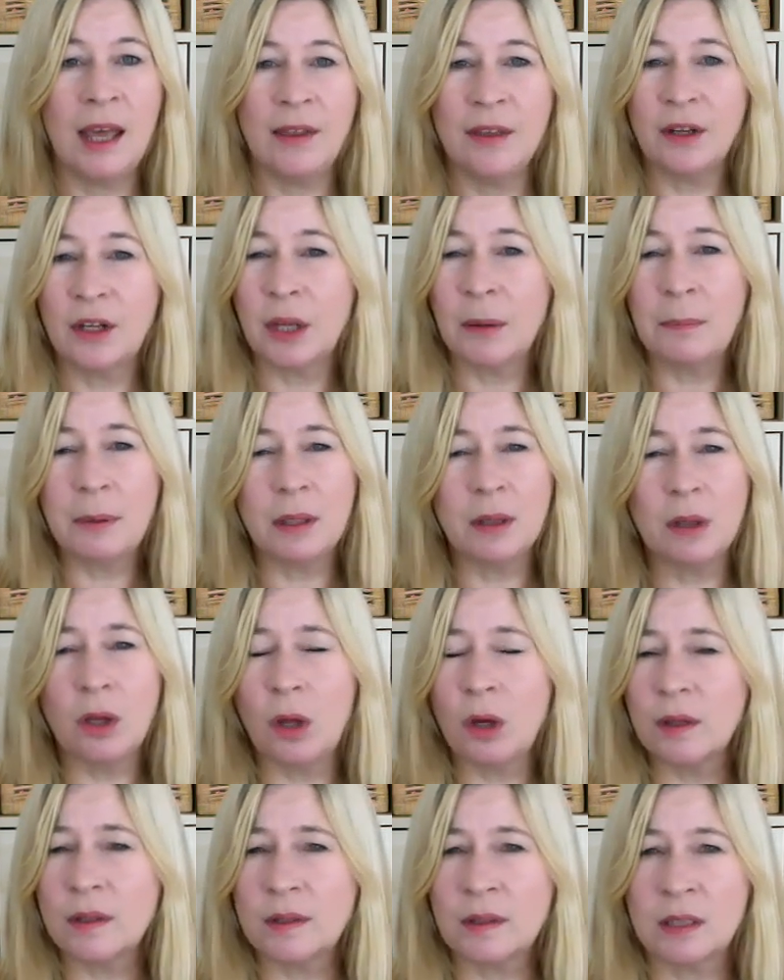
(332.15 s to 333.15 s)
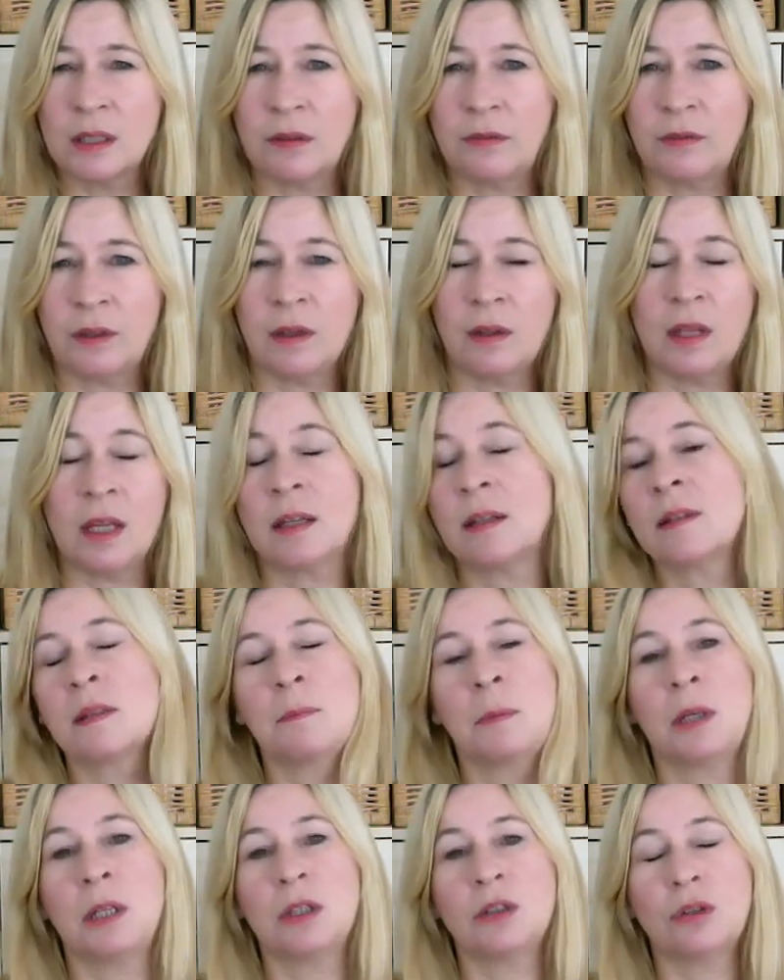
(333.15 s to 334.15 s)
There can be lots of different things,
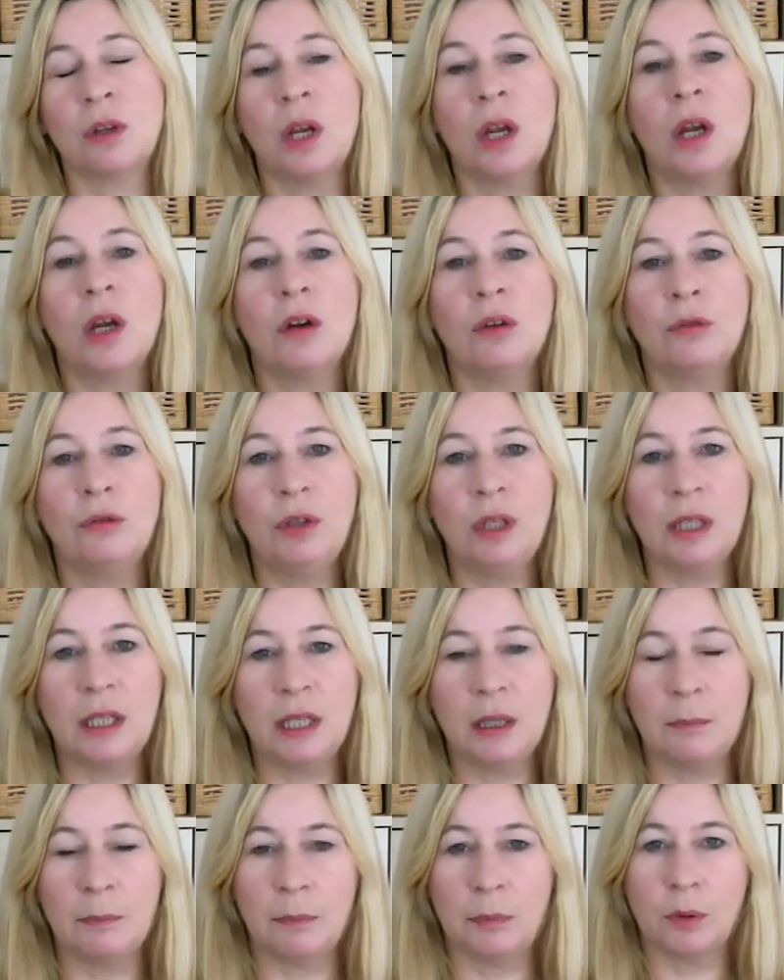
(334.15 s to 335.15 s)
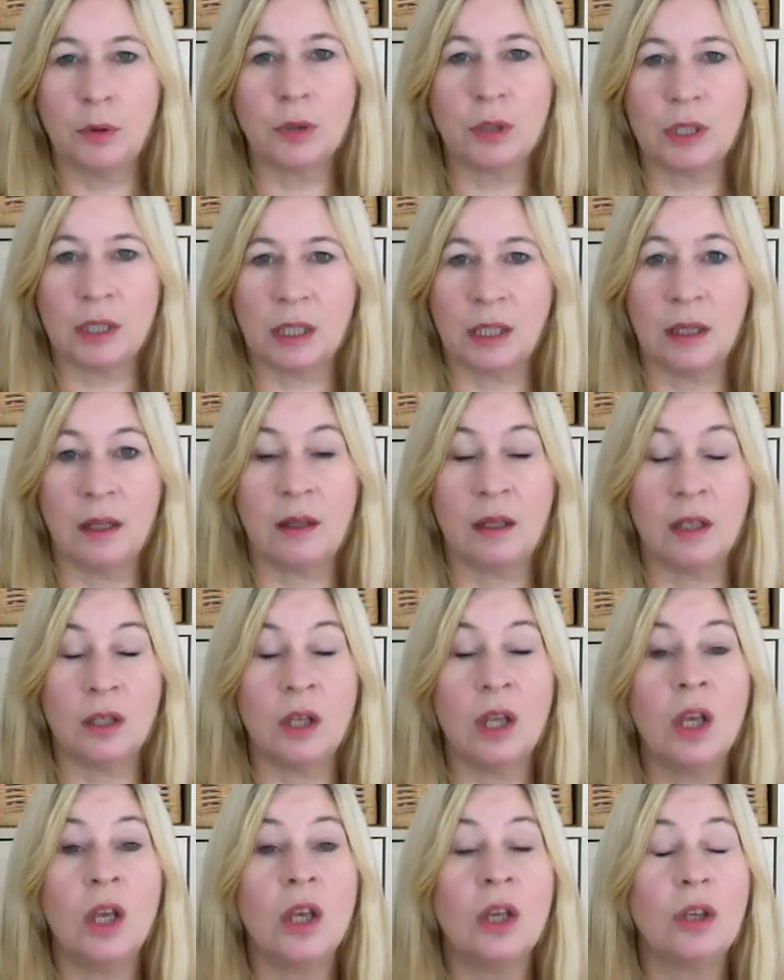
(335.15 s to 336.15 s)
but it's really important that
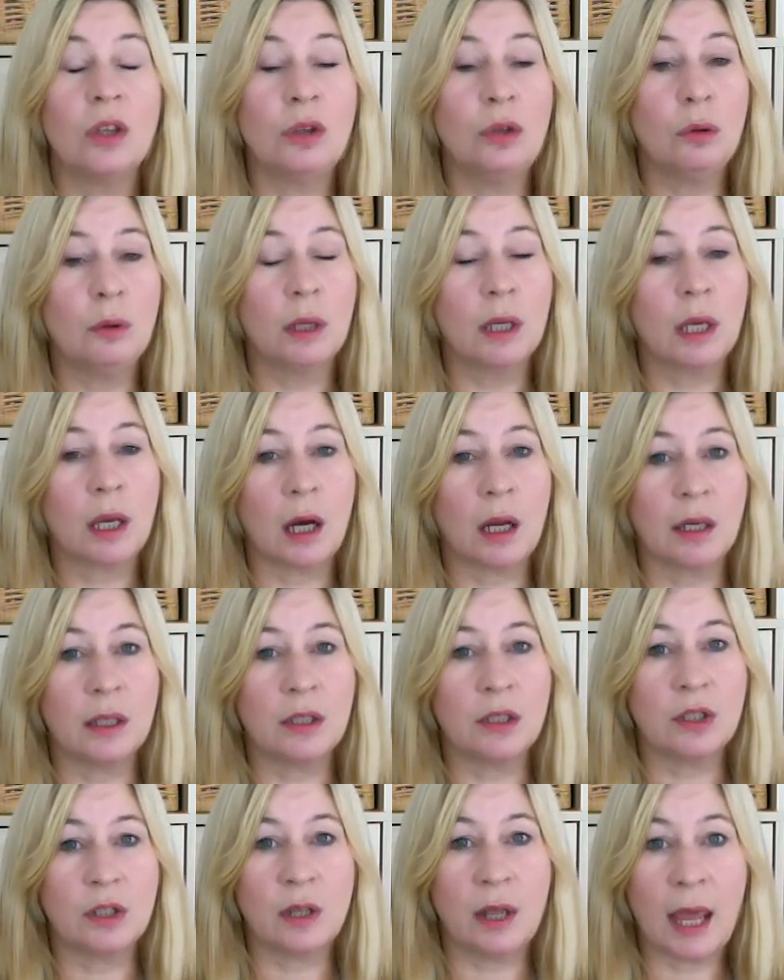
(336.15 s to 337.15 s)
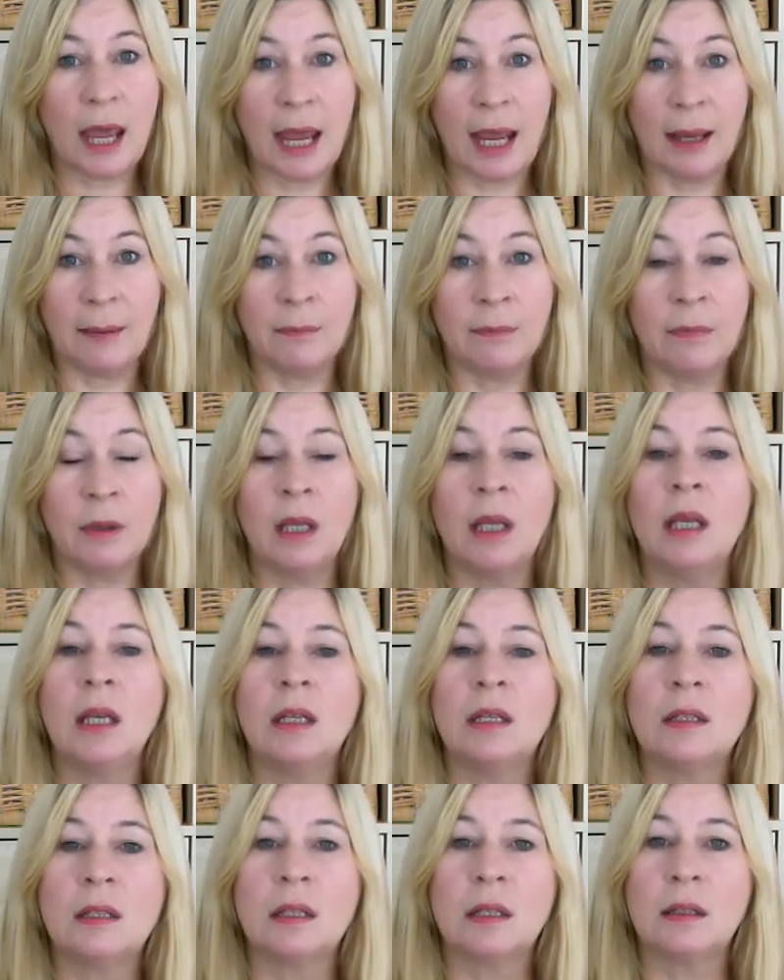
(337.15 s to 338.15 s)
you encourage them
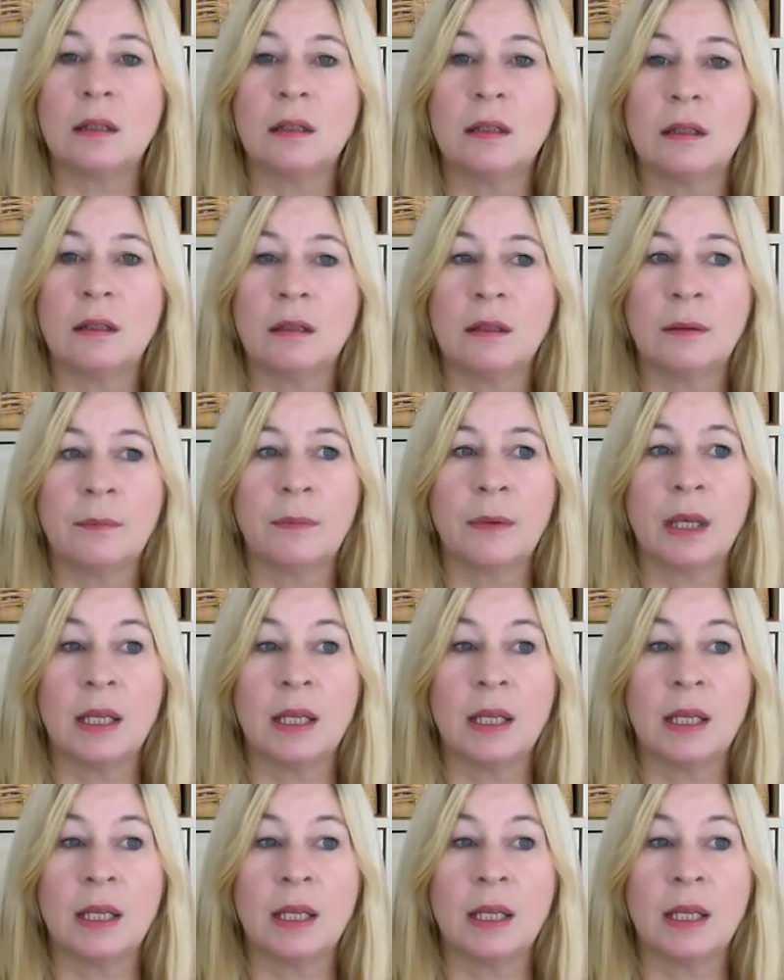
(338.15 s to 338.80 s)
to